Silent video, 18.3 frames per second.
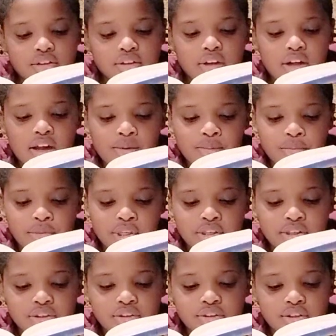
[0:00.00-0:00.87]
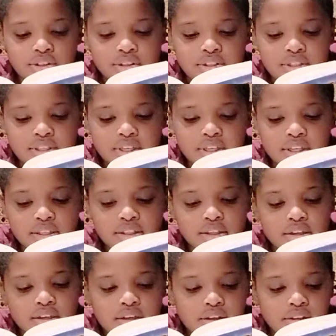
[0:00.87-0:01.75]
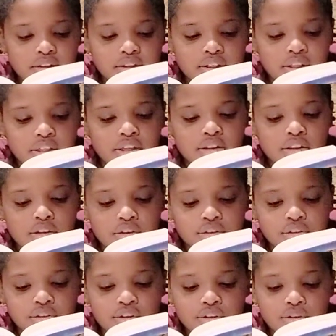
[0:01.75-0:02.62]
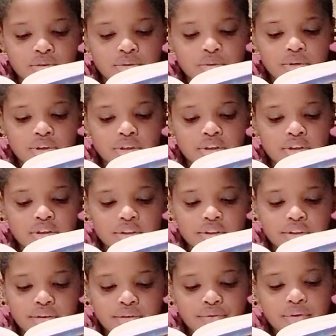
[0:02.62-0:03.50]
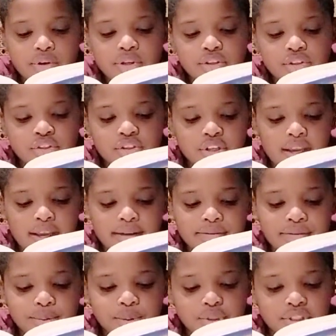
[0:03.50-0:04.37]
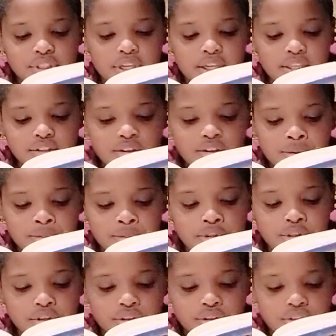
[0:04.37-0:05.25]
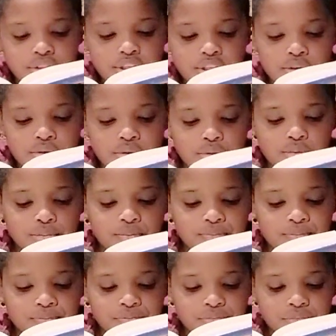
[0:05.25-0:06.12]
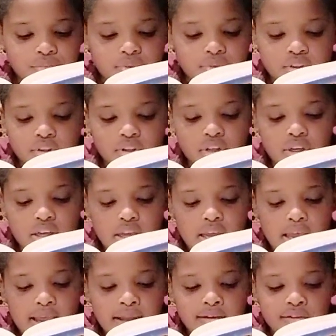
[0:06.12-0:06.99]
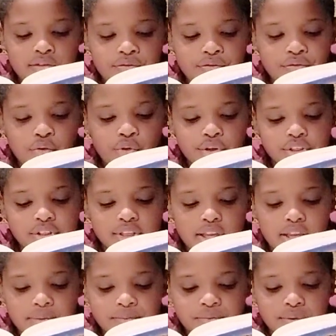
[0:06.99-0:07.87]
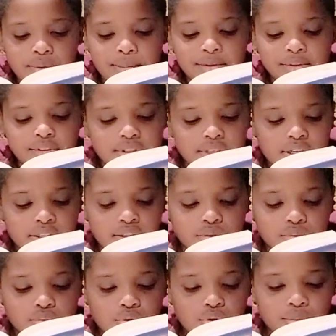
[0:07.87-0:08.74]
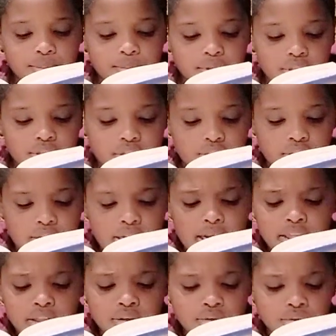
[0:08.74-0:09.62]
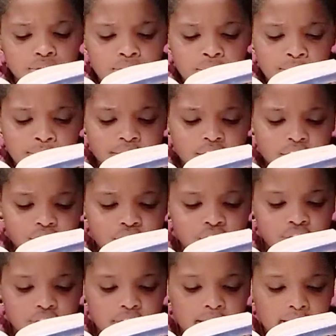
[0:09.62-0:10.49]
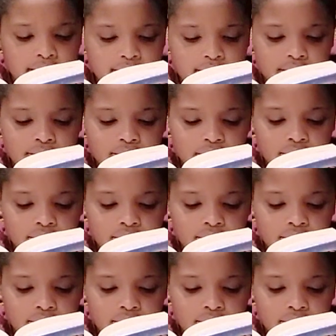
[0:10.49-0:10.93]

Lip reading: "Thomas," she said, leaning close to the door. "Your friend Jack from the science club is here to see you." A voice came from inside the room. "I don't know any Jack."